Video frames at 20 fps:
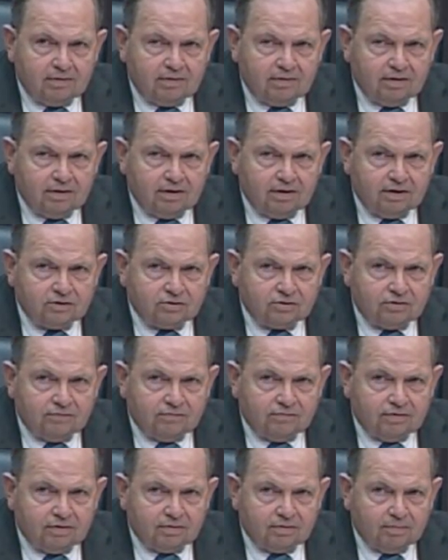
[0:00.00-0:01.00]
the
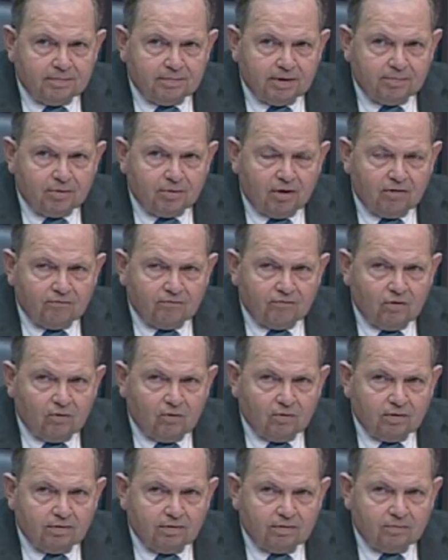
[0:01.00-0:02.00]
initiative that will be brought
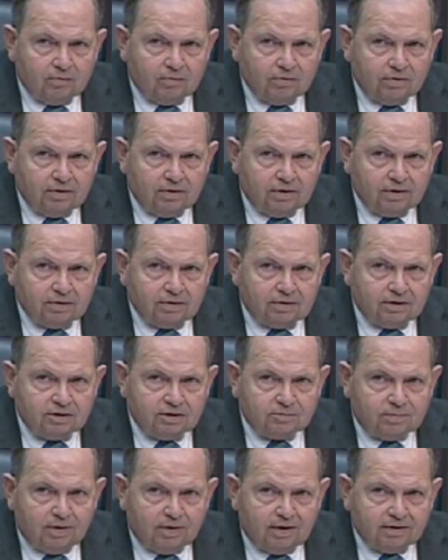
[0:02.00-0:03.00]
forward with the uh, T
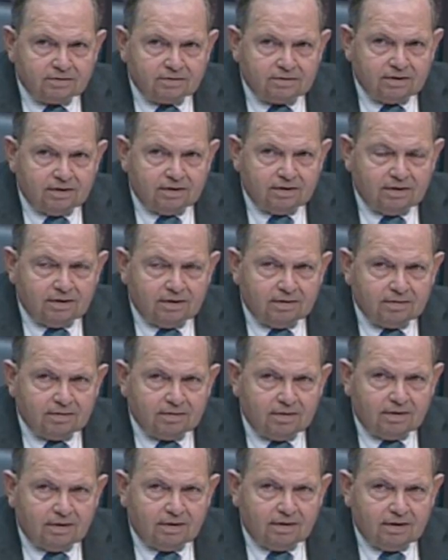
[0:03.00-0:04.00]
S P O S in, uh,
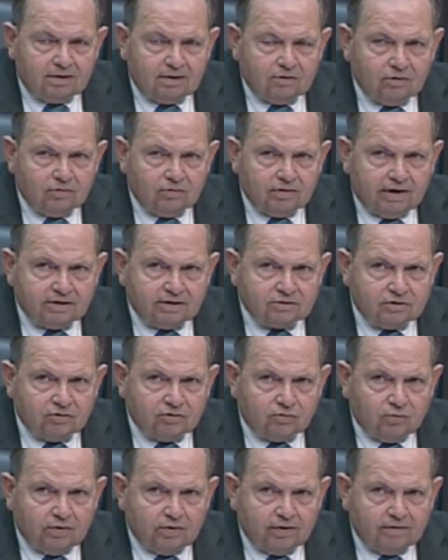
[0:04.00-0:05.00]
in two thousand
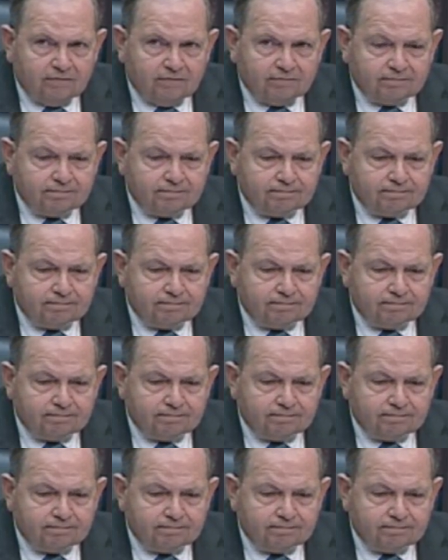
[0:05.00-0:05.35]
twelve.